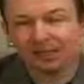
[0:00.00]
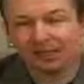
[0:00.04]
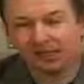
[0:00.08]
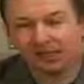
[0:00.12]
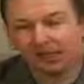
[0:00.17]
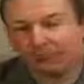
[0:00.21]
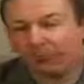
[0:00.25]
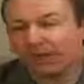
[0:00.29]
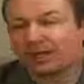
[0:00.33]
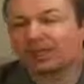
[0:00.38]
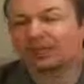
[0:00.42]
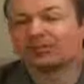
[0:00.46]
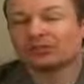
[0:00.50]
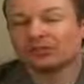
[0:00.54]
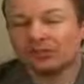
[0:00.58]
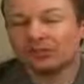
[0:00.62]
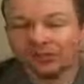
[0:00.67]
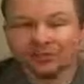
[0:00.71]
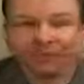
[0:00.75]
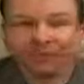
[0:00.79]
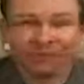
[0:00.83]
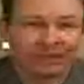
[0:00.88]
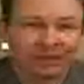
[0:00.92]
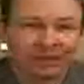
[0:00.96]
your way of
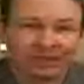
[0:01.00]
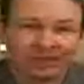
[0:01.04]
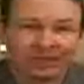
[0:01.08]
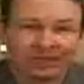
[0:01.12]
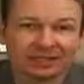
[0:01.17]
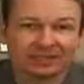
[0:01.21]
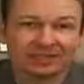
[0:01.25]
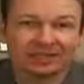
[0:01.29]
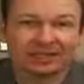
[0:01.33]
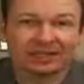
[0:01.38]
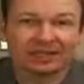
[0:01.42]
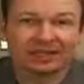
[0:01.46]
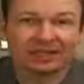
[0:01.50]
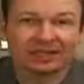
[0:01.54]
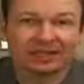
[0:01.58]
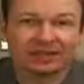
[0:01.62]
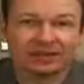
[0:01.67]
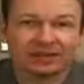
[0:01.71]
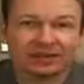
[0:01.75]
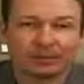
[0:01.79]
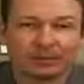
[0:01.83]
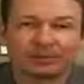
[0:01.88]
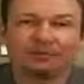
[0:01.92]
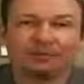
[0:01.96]
doing things,
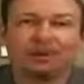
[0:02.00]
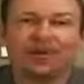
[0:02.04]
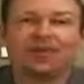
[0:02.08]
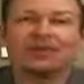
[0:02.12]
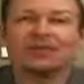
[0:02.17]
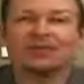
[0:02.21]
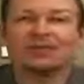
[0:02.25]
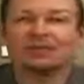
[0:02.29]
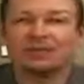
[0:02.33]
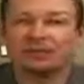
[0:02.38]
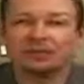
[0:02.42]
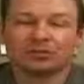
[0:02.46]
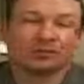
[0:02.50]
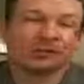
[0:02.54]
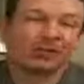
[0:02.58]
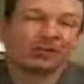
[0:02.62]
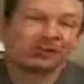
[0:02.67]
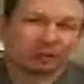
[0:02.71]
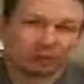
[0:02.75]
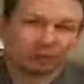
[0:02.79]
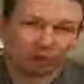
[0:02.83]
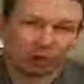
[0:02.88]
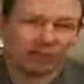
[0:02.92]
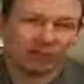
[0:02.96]
then I'm inviting you to
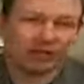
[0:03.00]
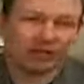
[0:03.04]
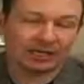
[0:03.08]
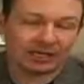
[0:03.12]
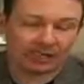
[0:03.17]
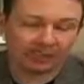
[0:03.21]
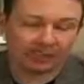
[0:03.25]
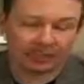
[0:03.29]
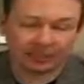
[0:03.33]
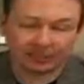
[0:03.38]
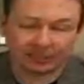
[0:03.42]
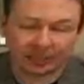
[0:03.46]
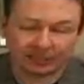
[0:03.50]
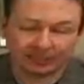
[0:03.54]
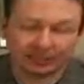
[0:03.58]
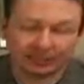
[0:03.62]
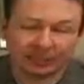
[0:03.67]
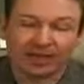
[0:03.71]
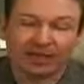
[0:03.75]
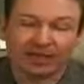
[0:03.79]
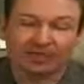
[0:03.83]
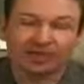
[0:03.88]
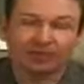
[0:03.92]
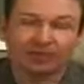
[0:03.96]
make a change. I'm
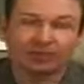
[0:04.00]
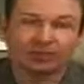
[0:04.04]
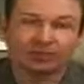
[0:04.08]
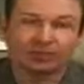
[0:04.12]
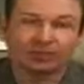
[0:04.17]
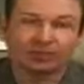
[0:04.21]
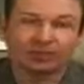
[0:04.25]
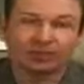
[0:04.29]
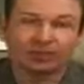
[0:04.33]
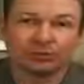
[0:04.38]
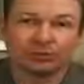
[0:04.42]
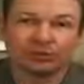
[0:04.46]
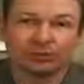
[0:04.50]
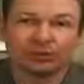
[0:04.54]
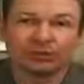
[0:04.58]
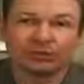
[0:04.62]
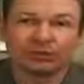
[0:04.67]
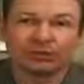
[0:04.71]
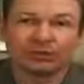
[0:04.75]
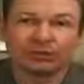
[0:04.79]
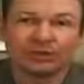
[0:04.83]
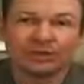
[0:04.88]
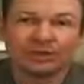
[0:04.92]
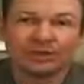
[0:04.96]
inviting you to
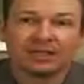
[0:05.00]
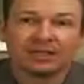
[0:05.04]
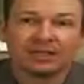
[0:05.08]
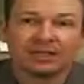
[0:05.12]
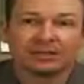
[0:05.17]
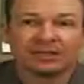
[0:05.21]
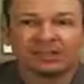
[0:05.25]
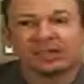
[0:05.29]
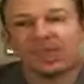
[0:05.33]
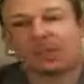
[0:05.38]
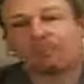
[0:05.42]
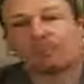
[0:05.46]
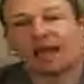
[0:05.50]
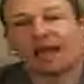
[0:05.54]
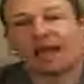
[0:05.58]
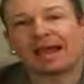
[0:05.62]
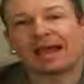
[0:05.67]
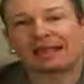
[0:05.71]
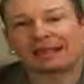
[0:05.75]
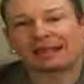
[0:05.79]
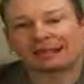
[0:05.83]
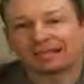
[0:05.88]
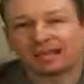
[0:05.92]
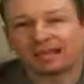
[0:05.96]
step
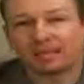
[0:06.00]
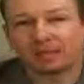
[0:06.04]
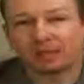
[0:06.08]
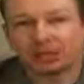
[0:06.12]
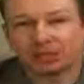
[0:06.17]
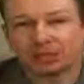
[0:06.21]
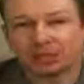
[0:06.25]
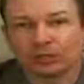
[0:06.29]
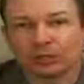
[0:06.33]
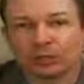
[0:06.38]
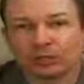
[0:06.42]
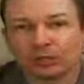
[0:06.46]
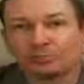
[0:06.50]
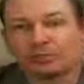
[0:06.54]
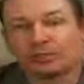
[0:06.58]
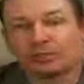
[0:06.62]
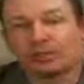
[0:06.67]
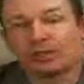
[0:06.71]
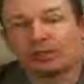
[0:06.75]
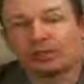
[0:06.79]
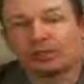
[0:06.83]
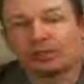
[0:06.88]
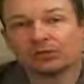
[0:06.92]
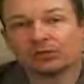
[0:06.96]
back and take a look at what
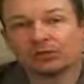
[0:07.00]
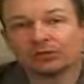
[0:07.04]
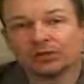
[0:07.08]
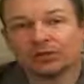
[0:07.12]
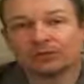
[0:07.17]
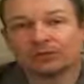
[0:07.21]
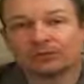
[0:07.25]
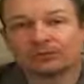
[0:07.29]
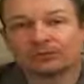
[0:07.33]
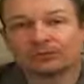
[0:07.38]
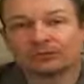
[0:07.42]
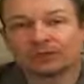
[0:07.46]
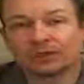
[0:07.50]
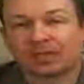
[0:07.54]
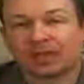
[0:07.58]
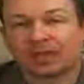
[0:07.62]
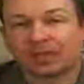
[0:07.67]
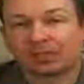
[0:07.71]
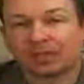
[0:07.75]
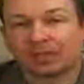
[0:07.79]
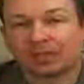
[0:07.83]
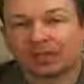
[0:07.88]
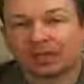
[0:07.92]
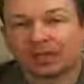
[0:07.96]
you've been doing
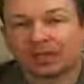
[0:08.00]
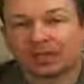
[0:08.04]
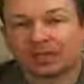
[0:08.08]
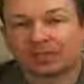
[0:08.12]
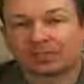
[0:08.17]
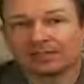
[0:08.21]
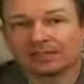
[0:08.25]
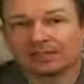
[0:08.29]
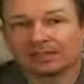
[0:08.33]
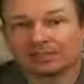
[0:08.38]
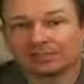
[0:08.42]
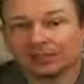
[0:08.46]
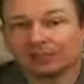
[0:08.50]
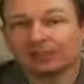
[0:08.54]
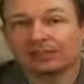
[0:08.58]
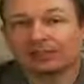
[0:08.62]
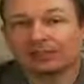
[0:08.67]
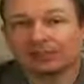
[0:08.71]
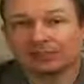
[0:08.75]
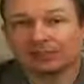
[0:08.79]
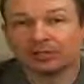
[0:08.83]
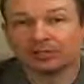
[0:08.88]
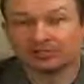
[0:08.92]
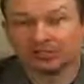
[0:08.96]
and realize that you can
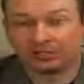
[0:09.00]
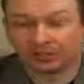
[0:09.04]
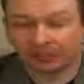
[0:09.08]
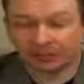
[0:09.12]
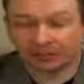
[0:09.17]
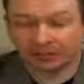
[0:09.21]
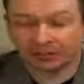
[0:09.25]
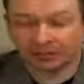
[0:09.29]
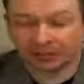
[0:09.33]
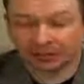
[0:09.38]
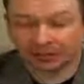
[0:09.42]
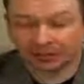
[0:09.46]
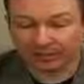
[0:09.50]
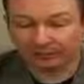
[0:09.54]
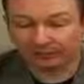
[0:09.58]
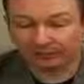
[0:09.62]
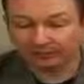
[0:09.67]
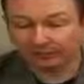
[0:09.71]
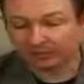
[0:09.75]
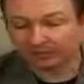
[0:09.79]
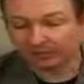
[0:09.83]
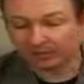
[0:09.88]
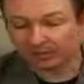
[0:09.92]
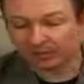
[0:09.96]
do things differently.
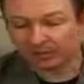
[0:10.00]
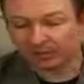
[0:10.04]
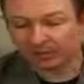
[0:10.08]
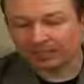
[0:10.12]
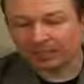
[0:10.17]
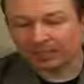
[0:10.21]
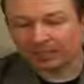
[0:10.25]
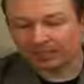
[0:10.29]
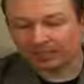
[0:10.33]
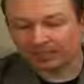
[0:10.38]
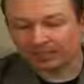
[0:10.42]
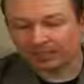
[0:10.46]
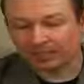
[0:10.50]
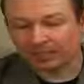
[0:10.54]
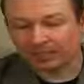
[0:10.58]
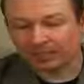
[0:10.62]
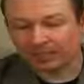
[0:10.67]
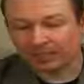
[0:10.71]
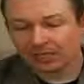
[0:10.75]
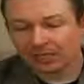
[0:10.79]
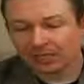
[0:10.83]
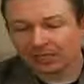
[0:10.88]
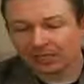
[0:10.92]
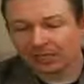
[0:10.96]

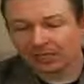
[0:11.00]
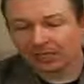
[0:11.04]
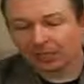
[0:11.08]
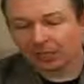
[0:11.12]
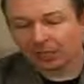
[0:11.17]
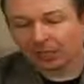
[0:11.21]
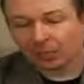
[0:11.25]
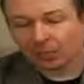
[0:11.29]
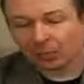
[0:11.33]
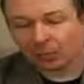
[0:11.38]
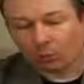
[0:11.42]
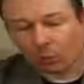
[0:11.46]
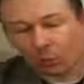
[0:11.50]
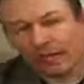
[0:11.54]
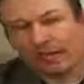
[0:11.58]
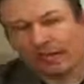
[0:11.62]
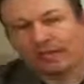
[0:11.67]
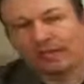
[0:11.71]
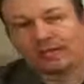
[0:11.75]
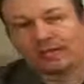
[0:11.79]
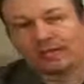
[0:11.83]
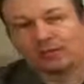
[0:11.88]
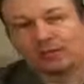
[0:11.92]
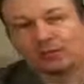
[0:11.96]
Because the
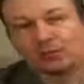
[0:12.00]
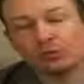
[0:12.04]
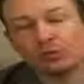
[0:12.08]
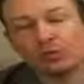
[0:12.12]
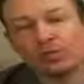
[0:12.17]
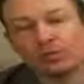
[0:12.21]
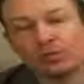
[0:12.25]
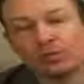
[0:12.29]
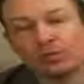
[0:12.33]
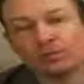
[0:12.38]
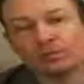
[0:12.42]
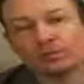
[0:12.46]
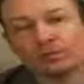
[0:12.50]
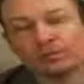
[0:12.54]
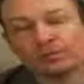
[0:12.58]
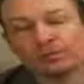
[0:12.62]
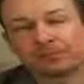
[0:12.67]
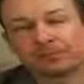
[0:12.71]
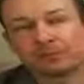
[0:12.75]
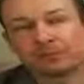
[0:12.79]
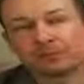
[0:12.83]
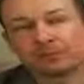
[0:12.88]
way that you can